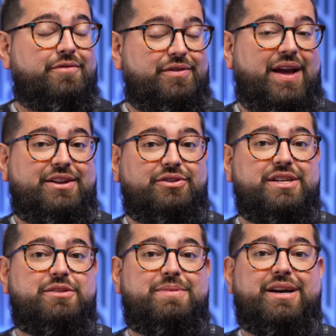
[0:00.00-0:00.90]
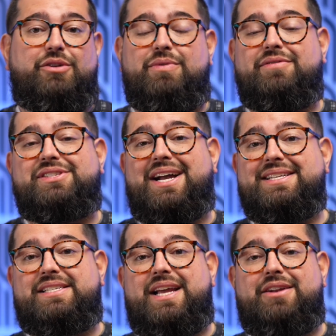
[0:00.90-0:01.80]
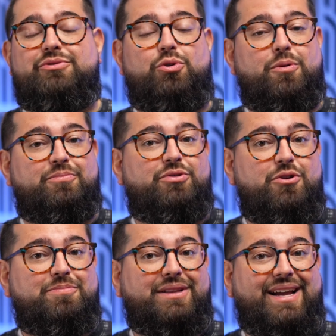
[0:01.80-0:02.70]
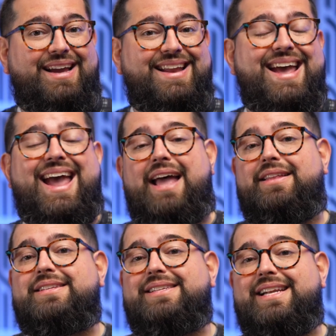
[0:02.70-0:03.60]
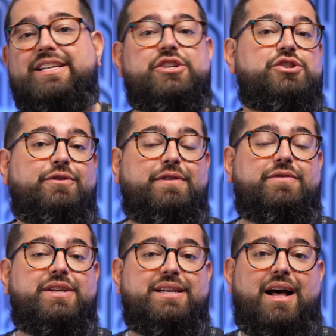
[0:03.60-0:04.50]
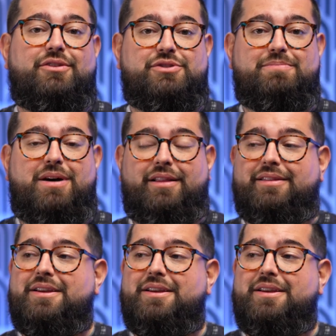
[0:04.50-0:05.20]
For that, you'll need to be on a Riverside Standard or Pro plan, and then it's an additional $15 a month.